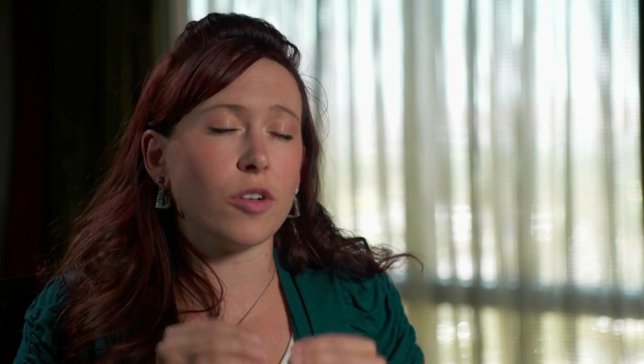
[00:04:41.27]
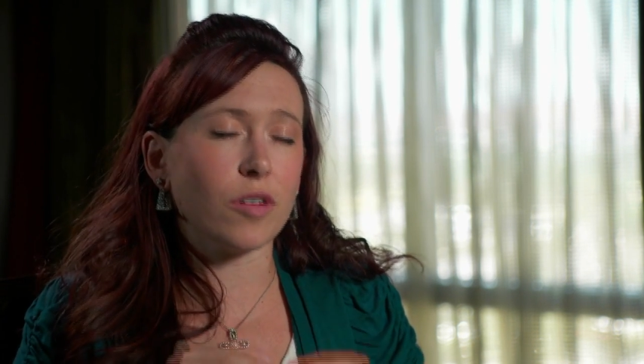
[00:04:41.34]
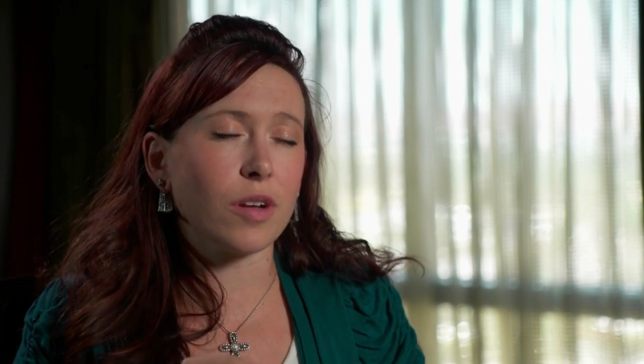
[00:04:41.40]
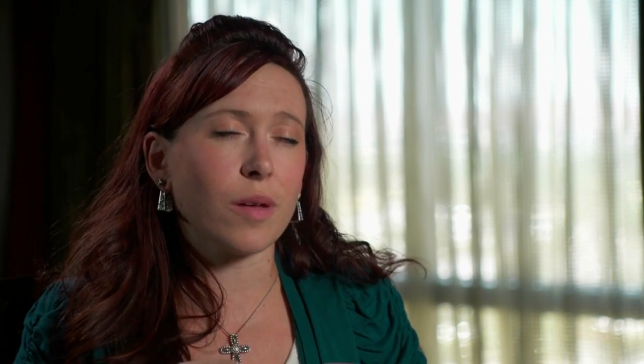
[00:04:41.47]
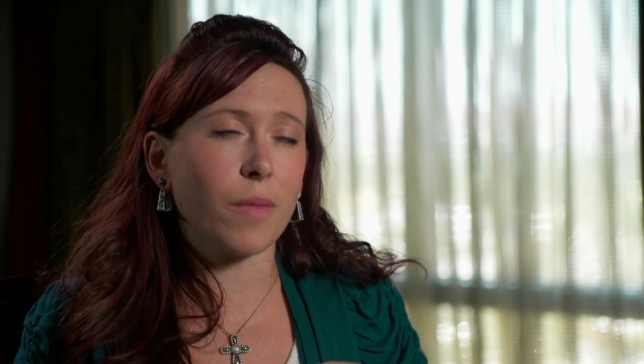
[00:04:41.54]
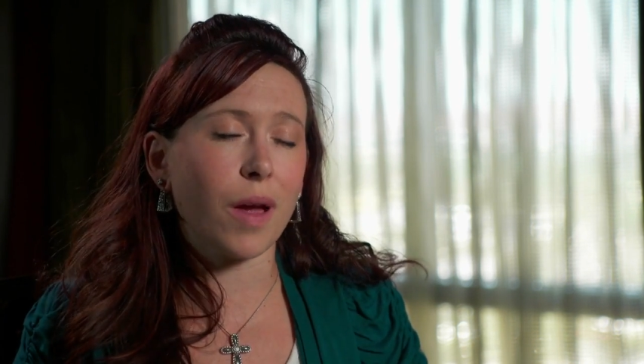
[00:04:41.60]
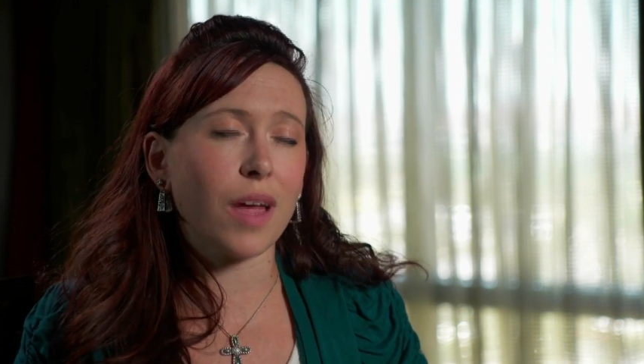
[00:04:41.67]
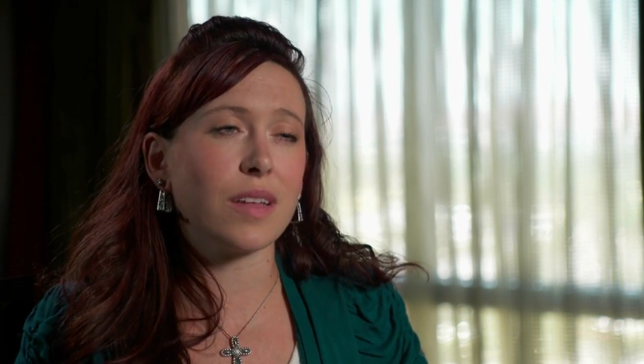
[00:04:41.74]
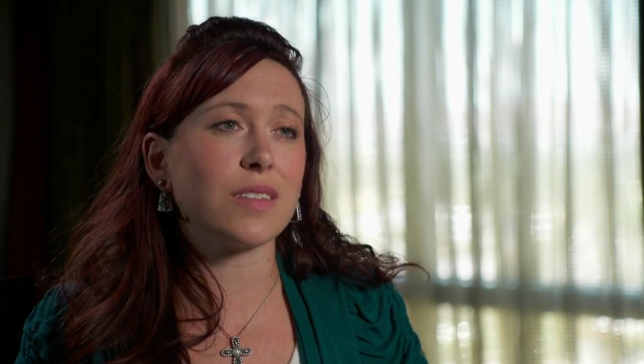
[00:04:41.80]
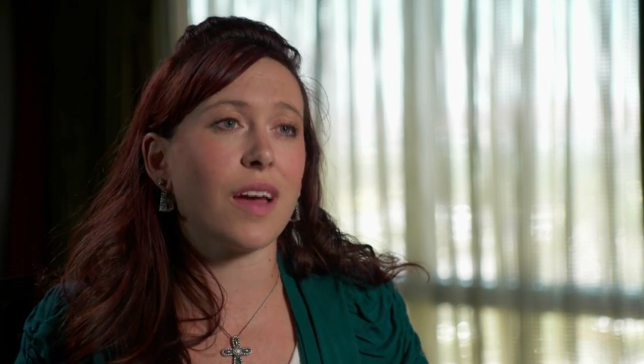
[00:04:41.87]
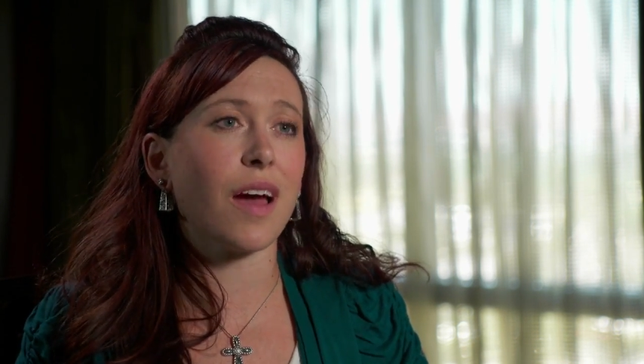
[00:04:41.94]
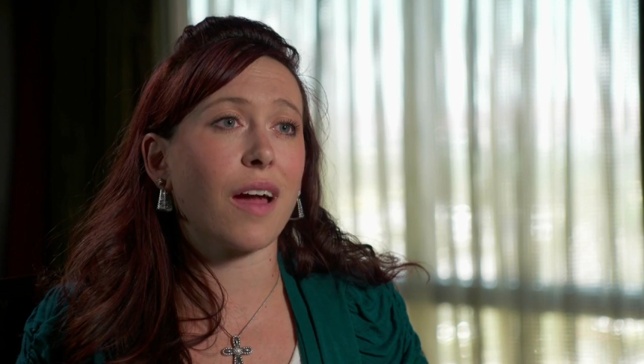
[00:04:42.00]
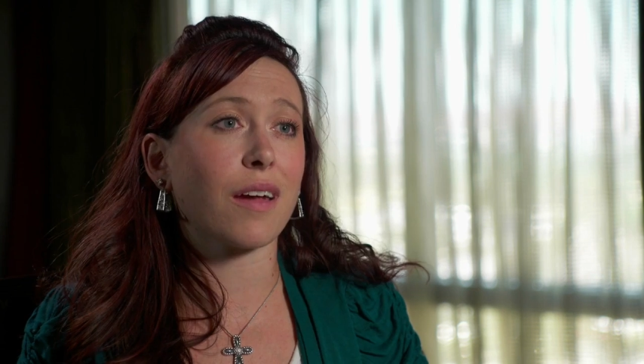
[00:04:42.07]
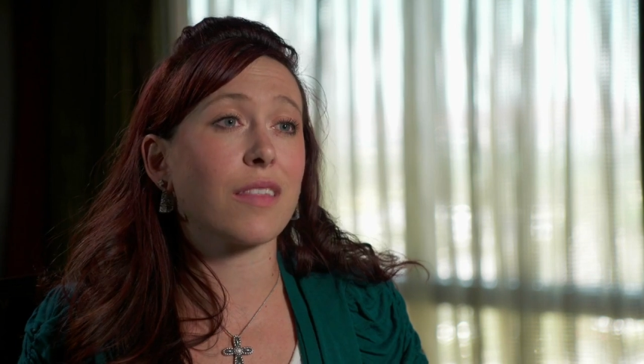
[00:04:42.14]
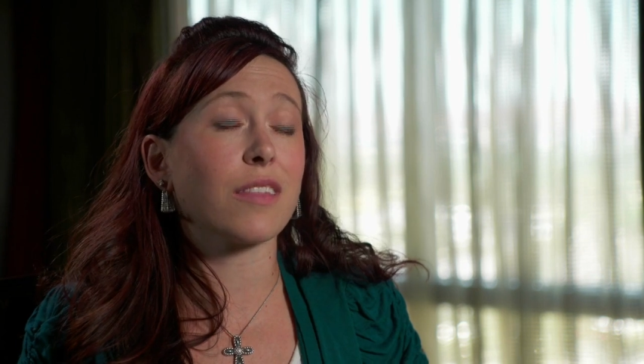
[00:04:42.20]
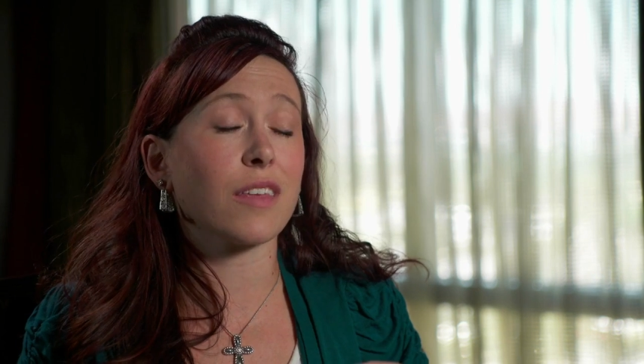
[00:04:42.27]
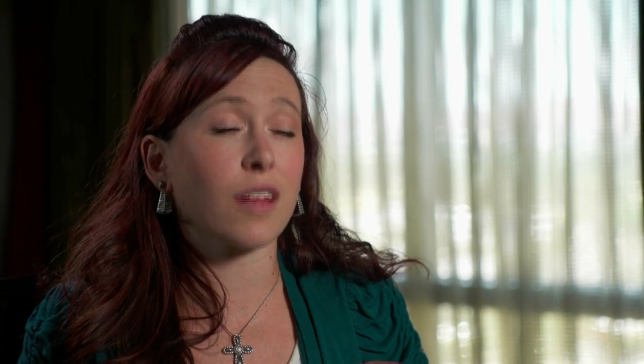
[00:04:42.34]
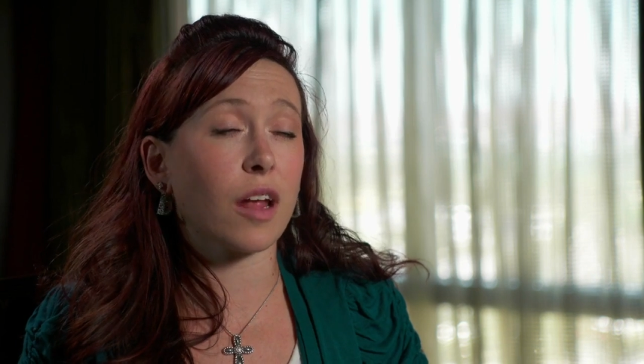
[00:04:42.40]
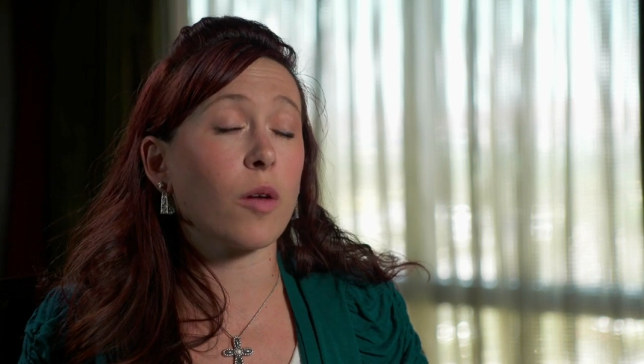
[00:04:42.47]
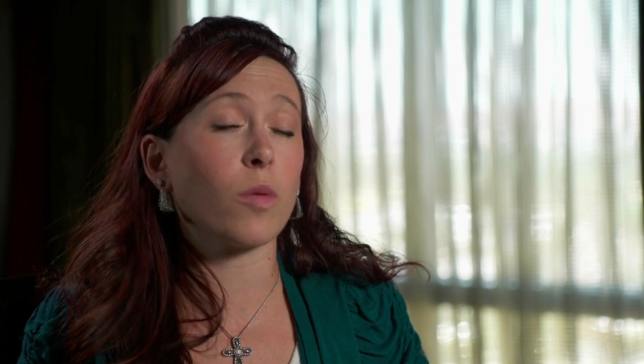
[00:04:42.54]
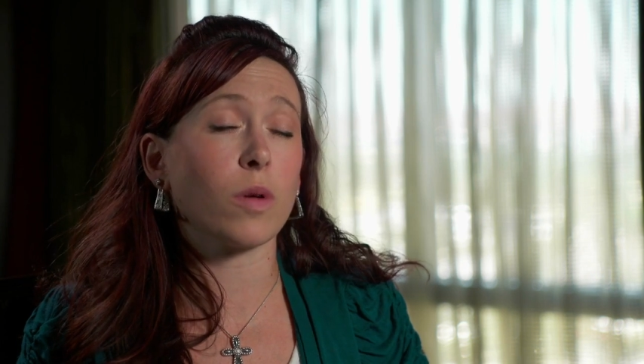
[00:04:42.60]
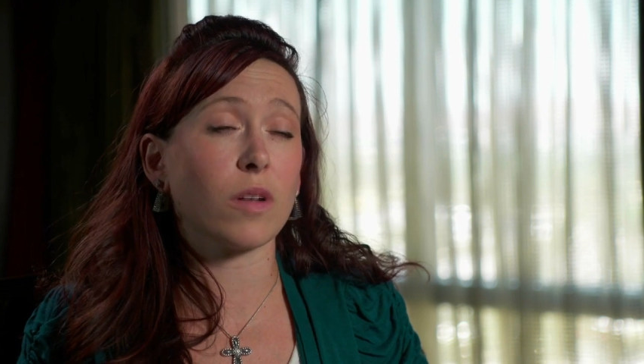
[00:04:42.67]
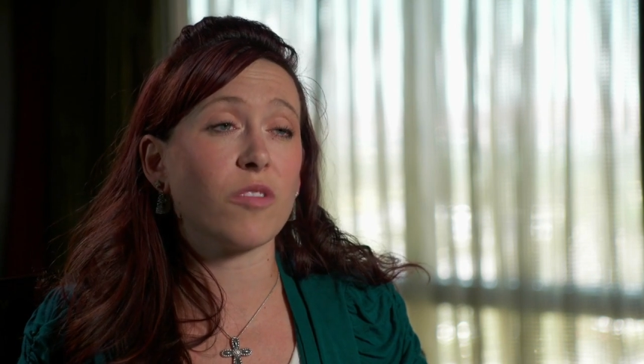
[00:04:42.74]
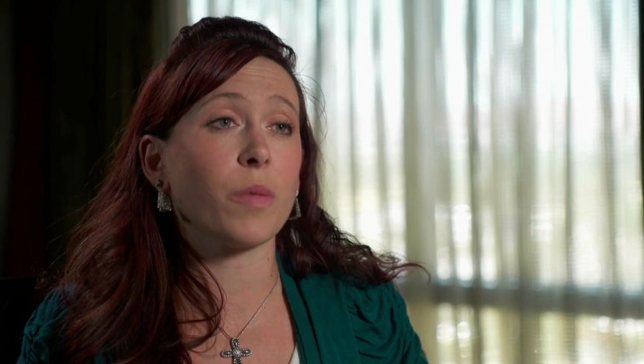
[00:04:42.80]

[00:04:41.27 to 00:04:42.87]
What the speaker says: during my attack that I would